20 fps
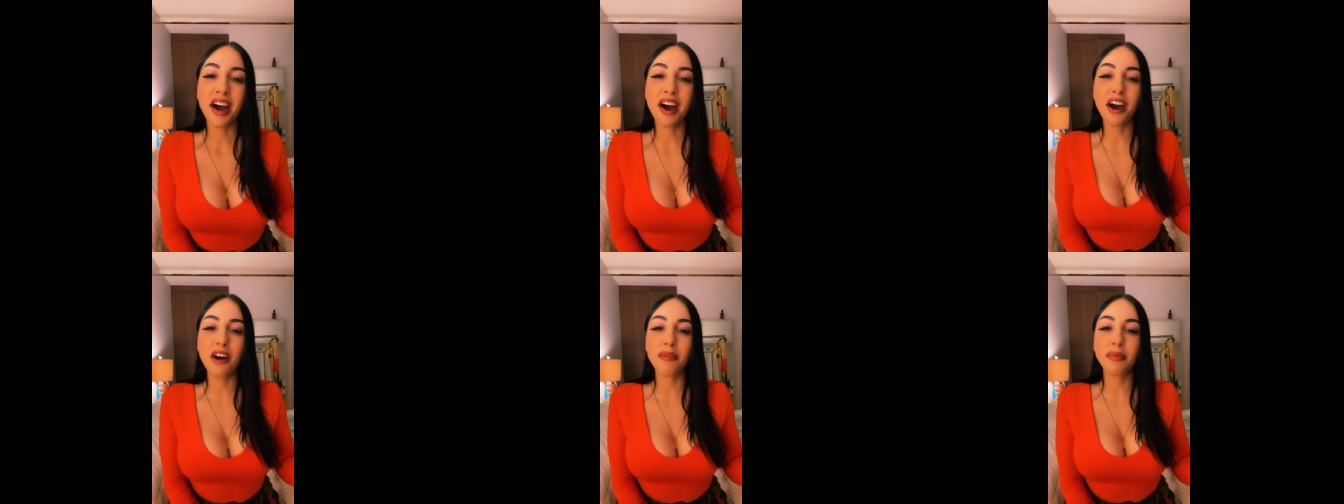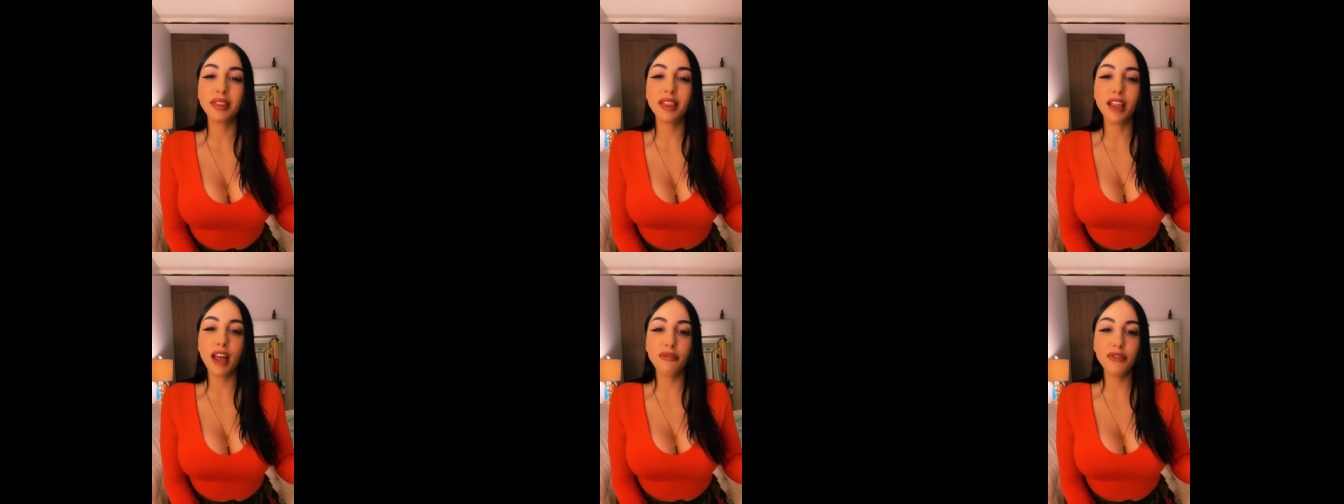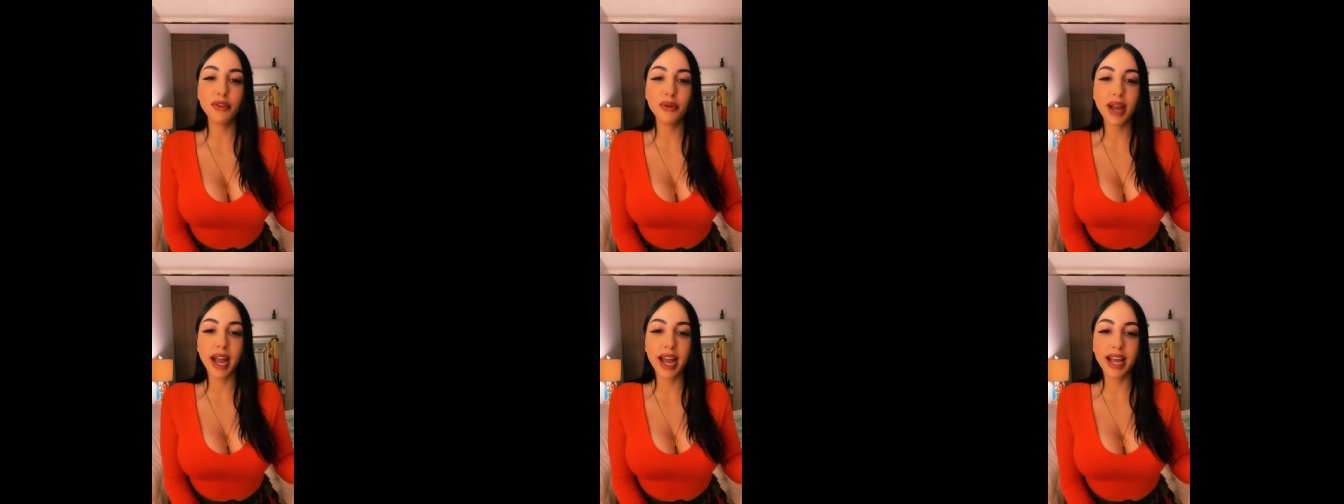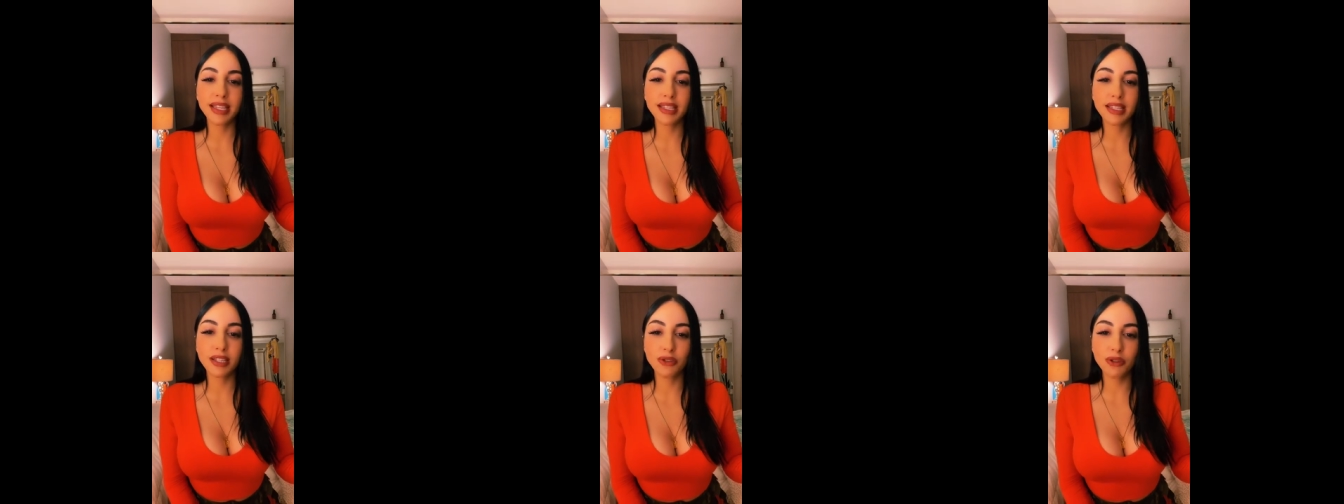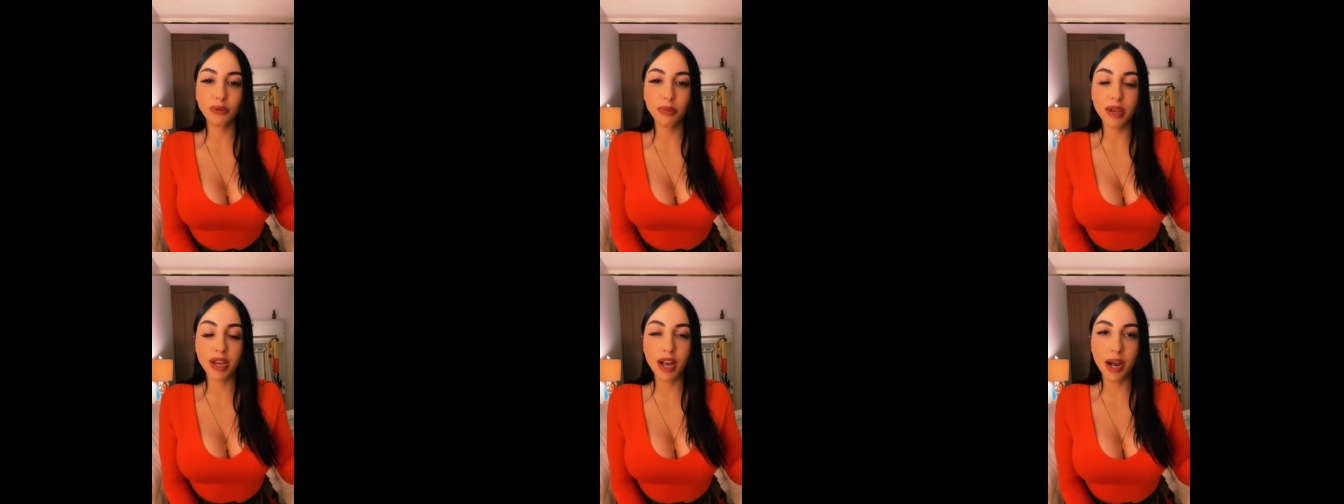Love you guys. This
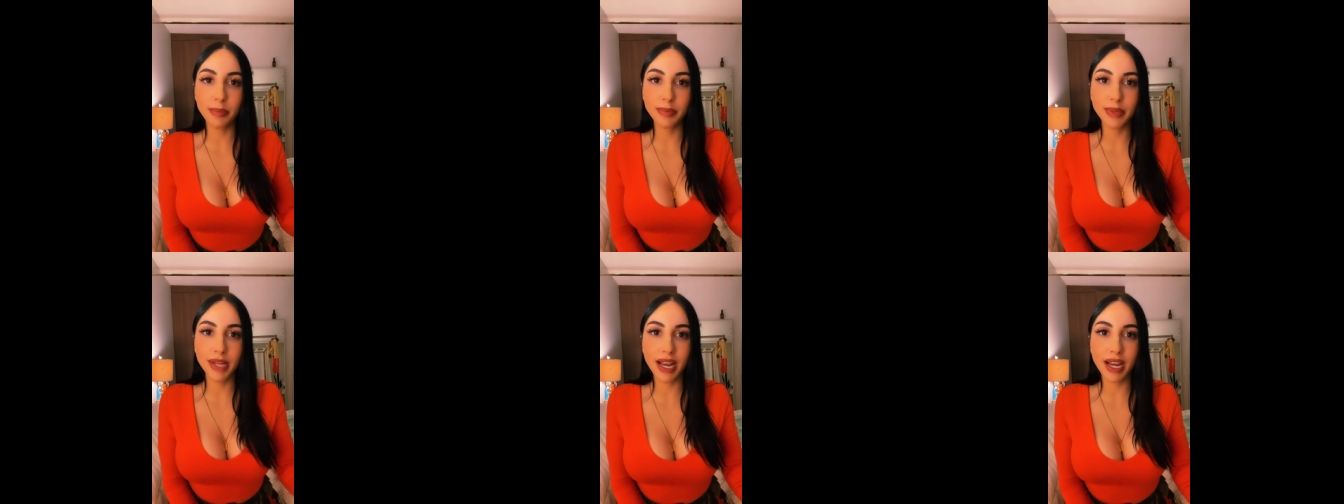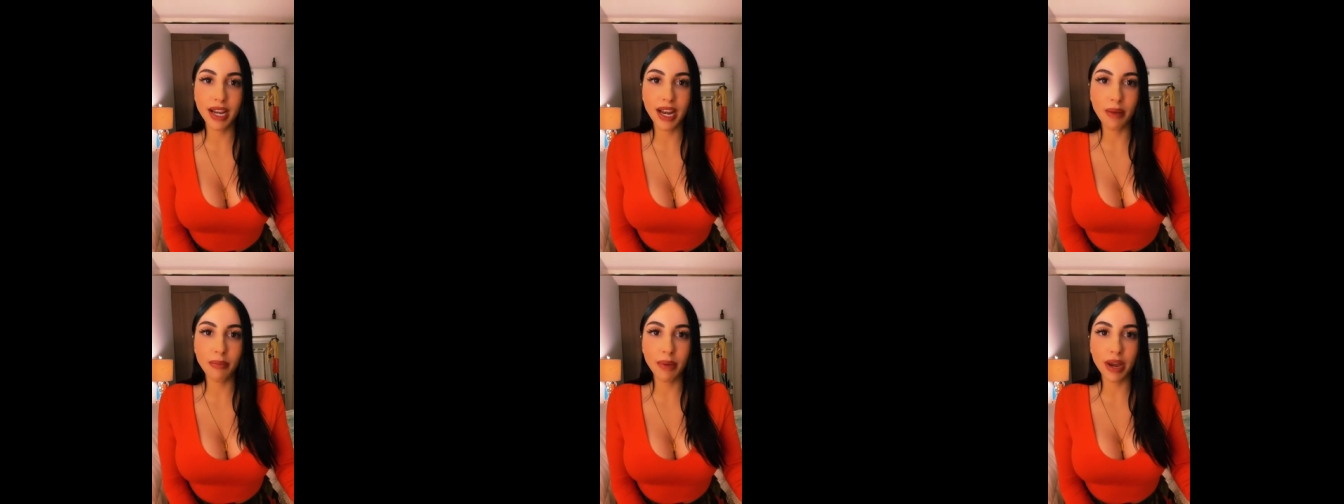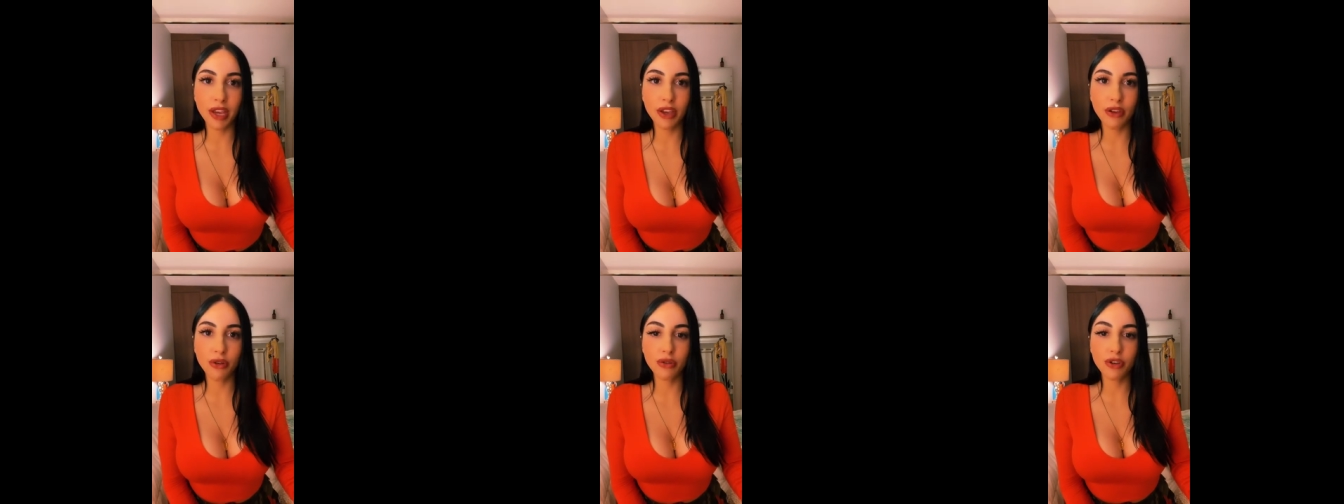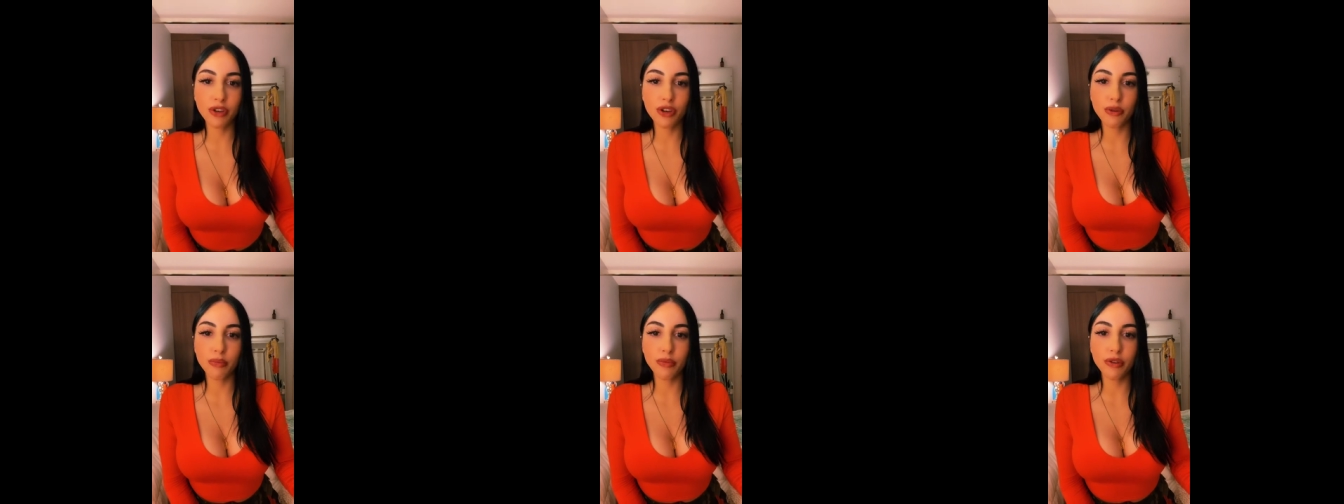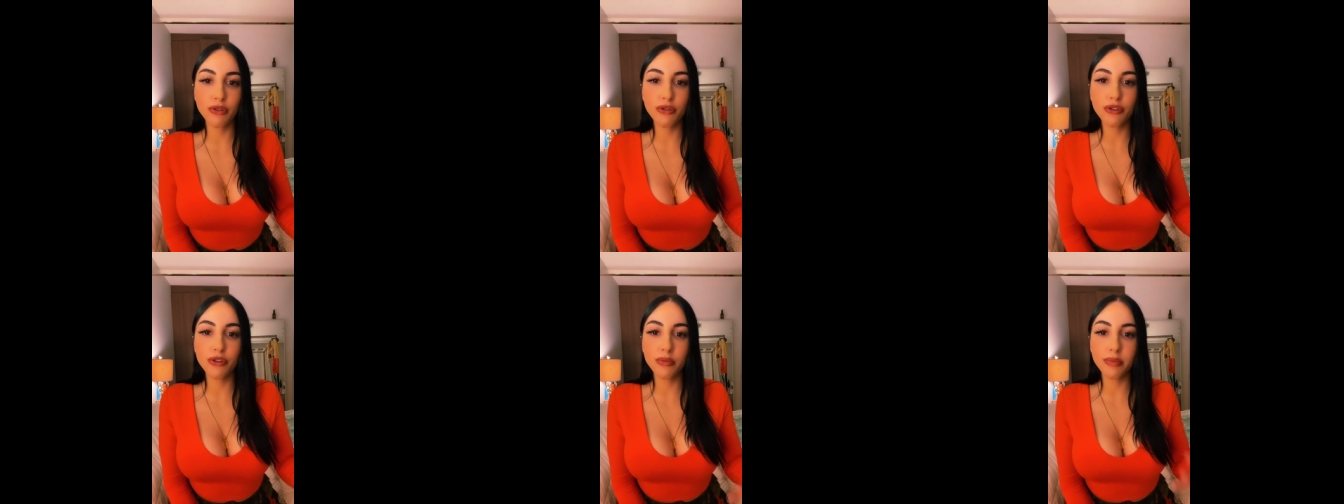will be updated on my YouTube.
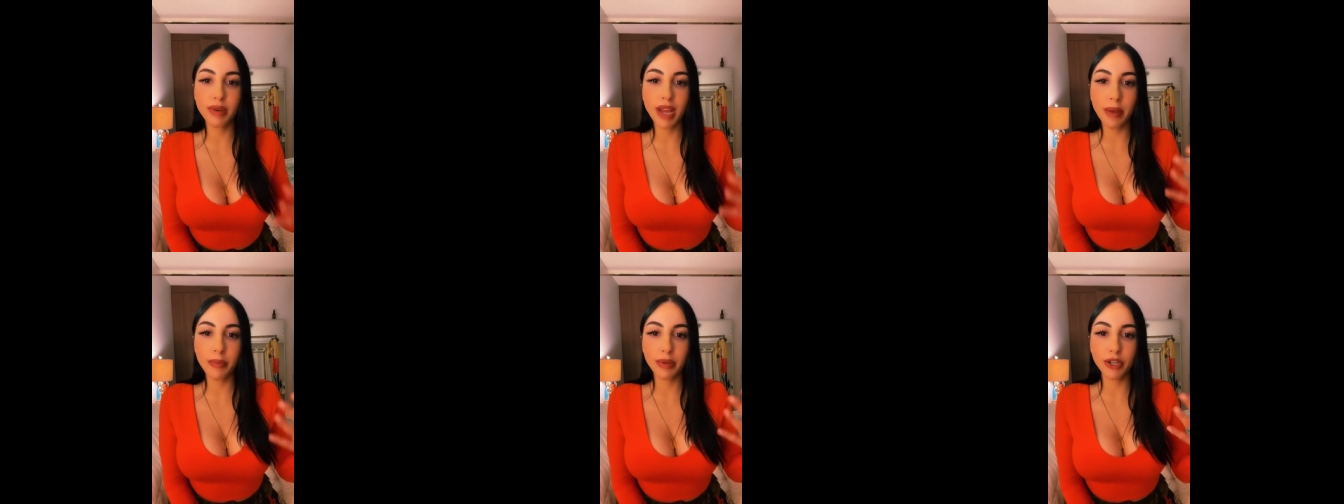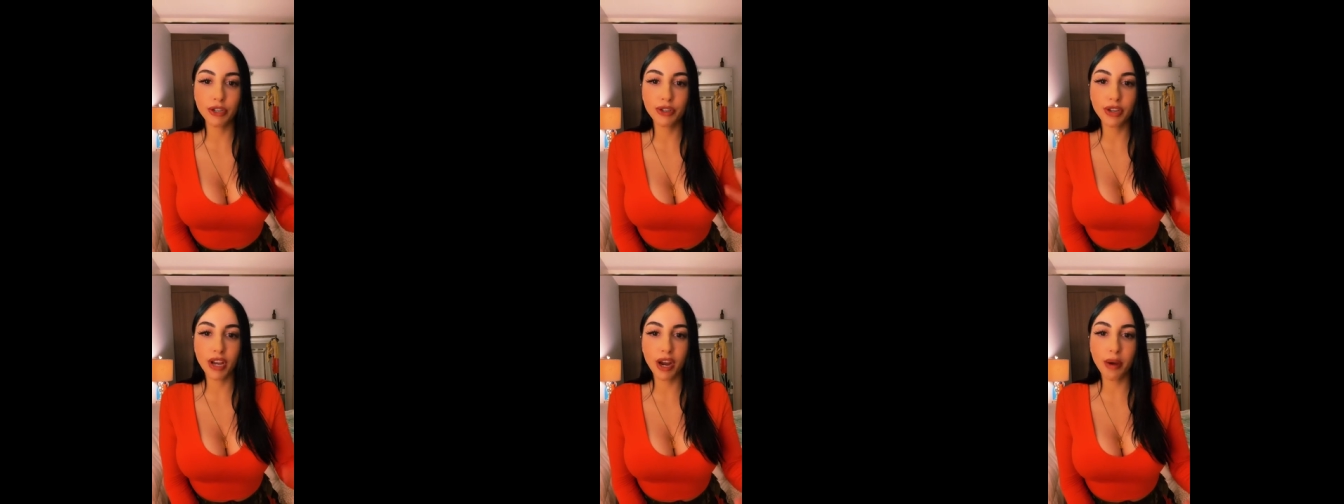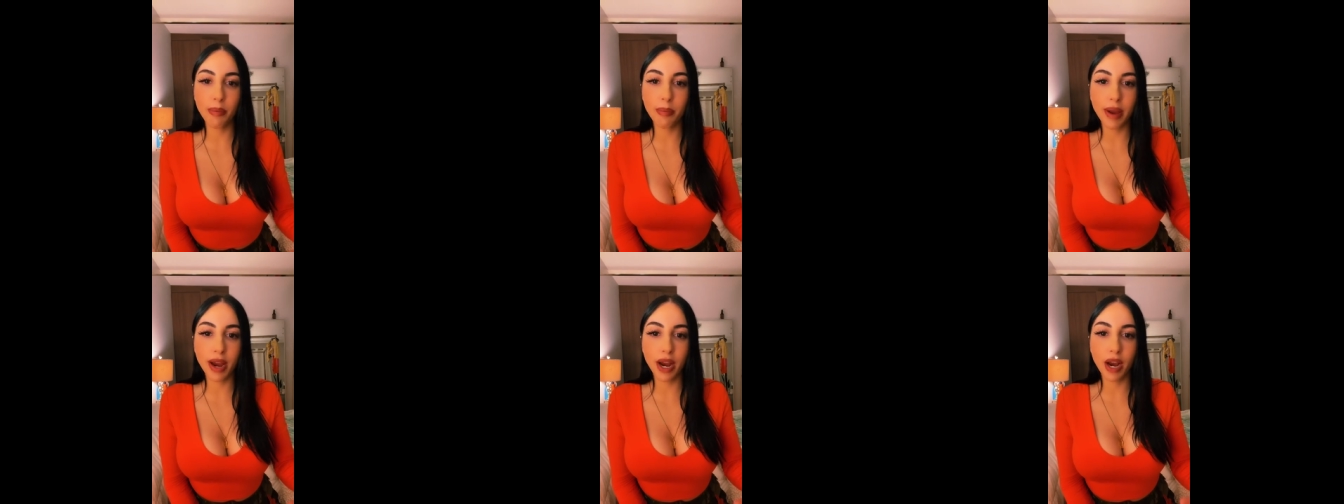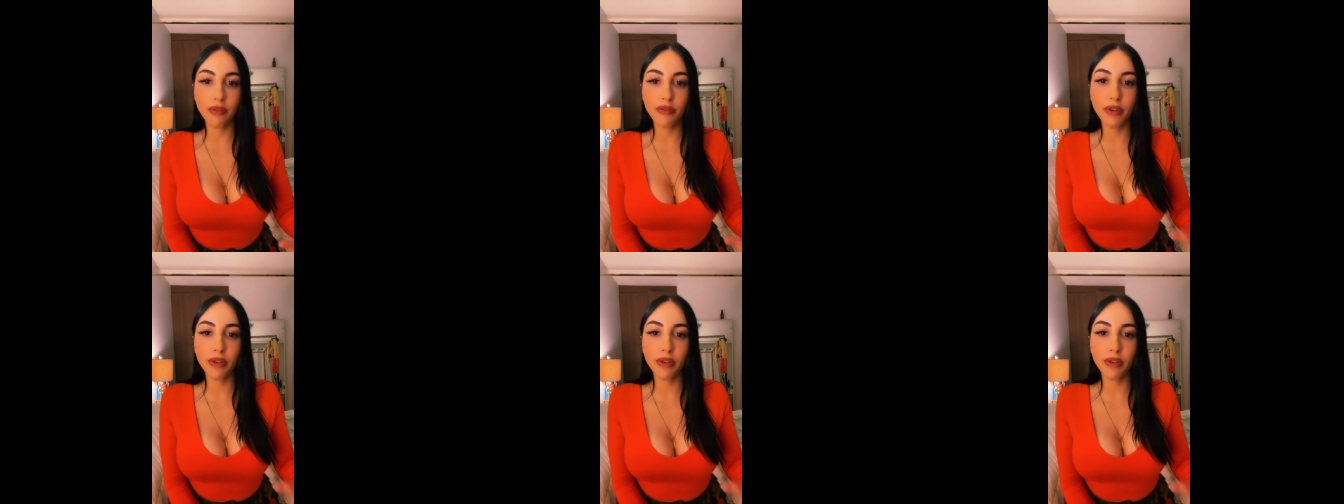YouTube name is SherBear.